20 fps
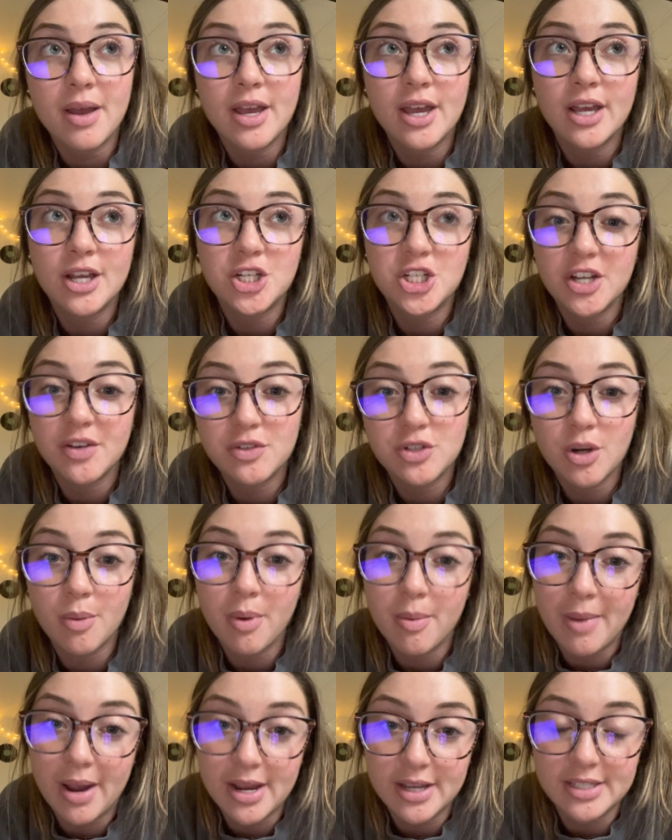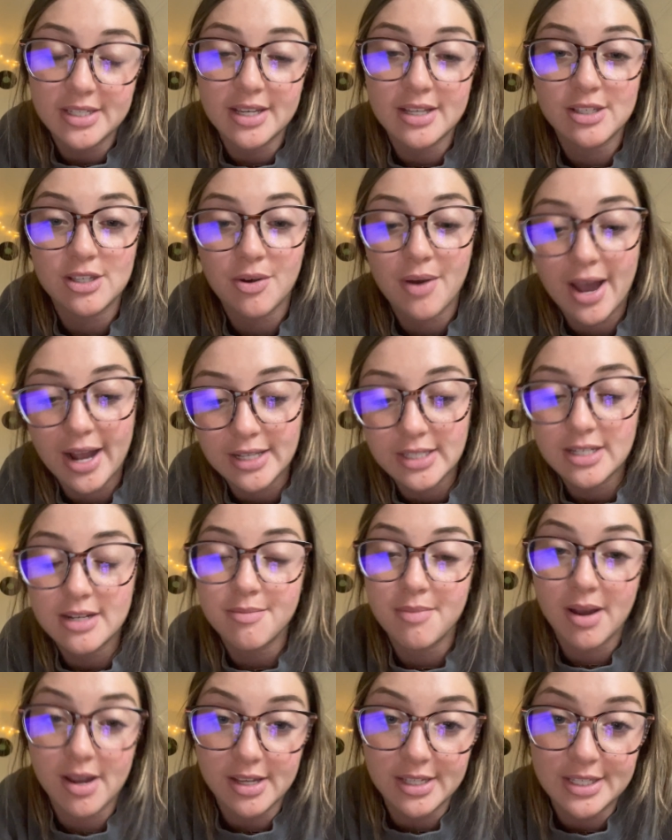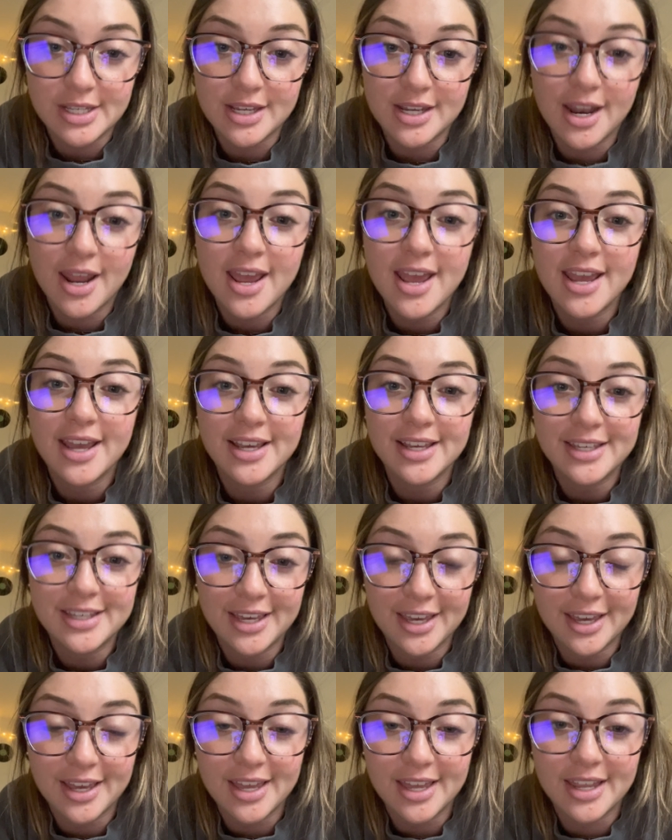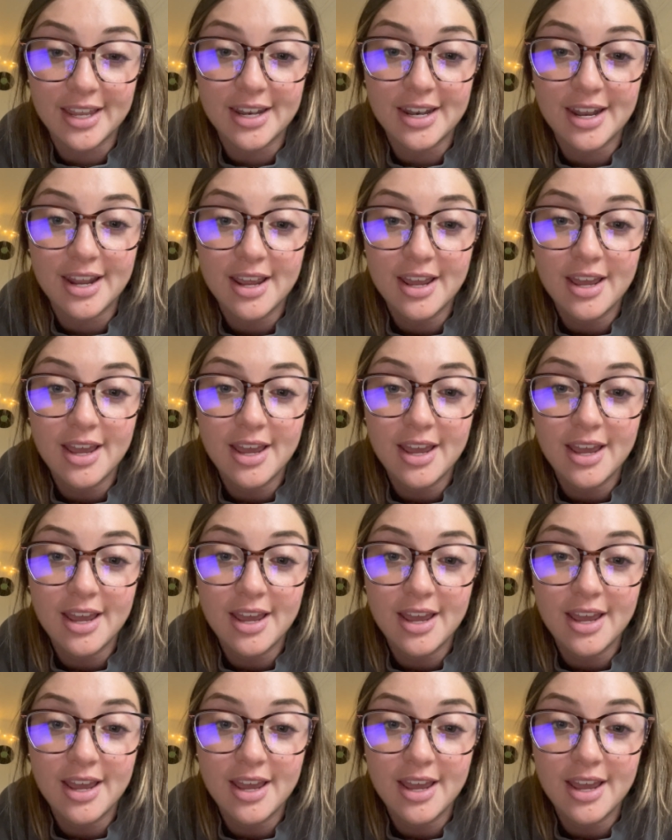shifts trypomyosin, so actin and myosin can